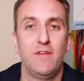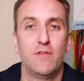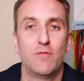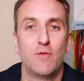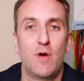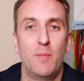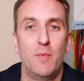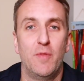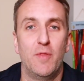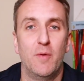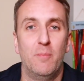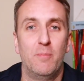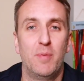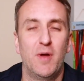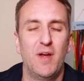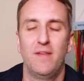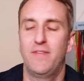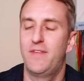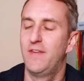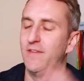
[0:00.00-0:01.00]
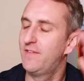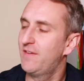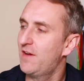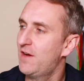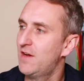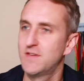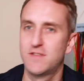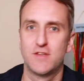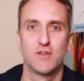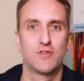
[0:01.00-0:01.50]
to run with them, but
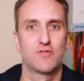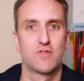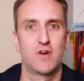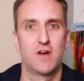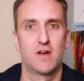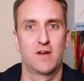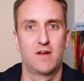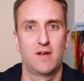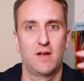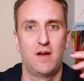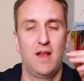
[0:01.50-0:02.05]
disaster struck.